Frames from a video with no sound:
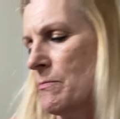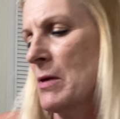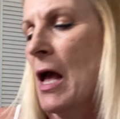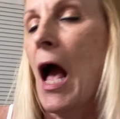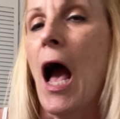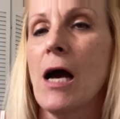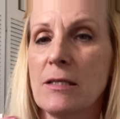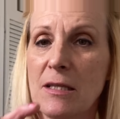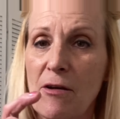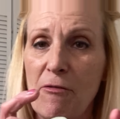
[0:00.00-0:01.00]
them.
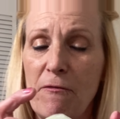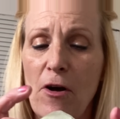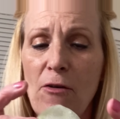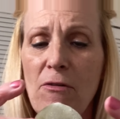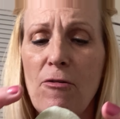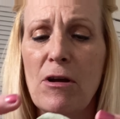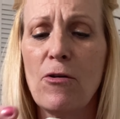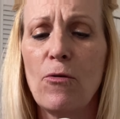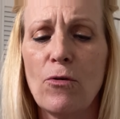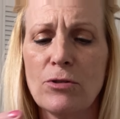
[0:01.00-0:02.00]
Um, they are very
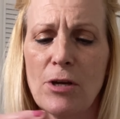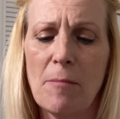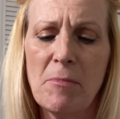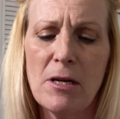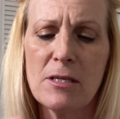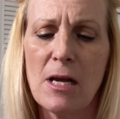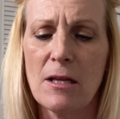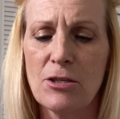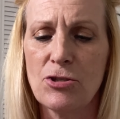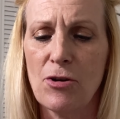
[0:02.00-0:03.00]
cold, so I'm not
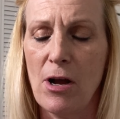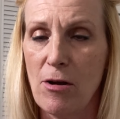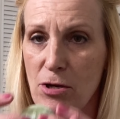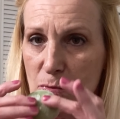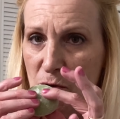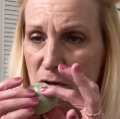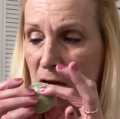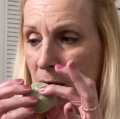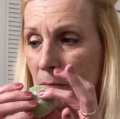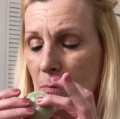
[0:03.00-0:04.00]
exactly sure how you're supposed to
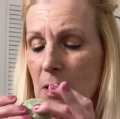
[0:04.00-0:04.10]
eat them.